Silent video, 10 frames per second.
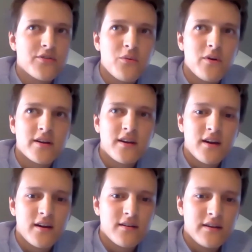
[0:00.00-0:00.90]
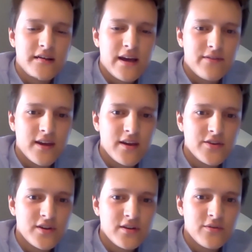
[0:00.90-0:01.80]
work in
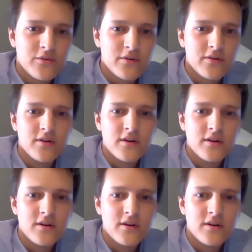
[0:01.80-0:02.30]
navigation, or